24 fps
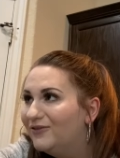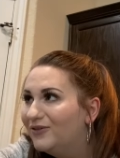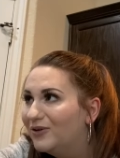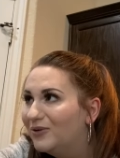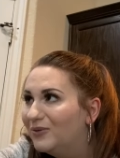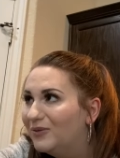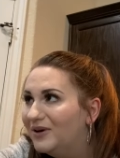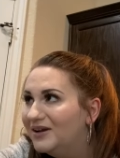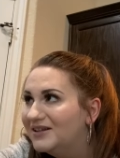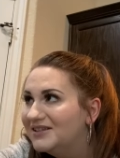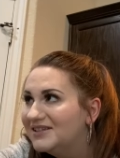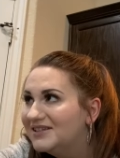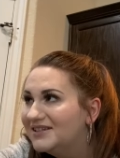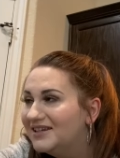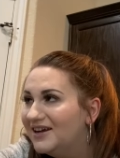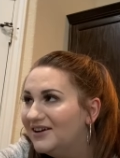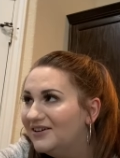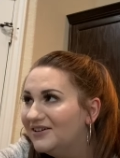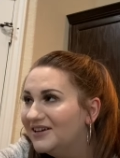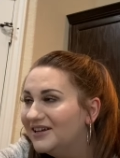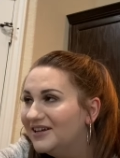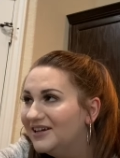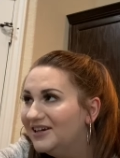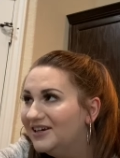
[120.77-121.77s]
for once
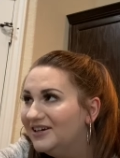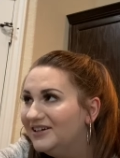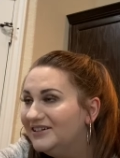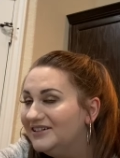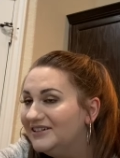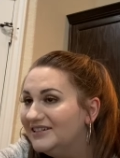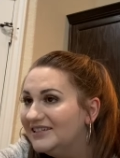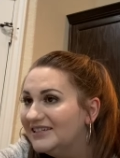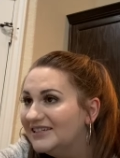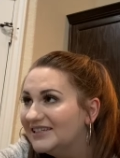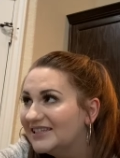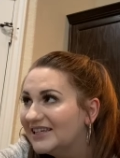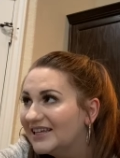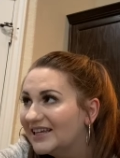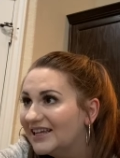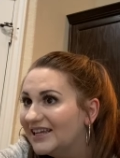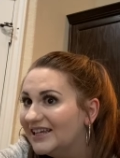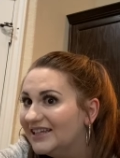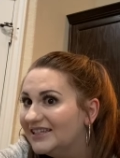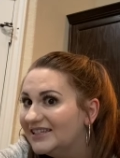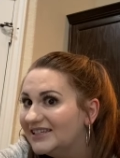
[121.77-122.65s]
down here. It's like in the